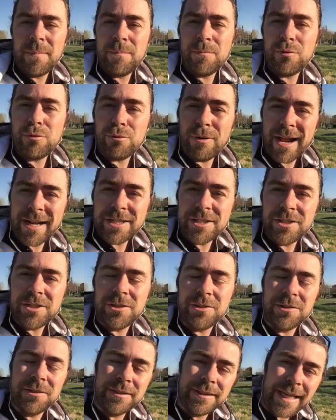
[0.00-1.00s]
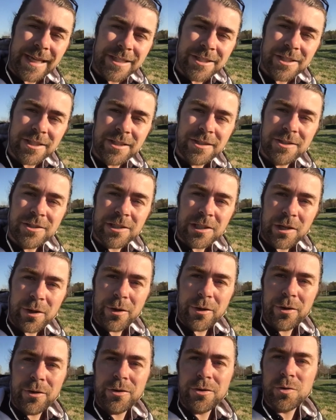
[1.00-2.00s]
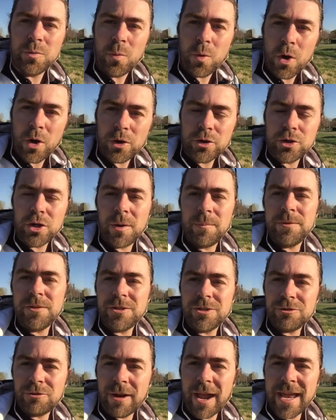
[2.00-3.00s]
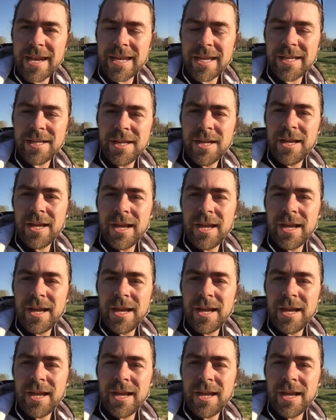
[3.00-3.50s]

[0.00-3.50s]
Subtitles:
practical lessons learned, workshops, training,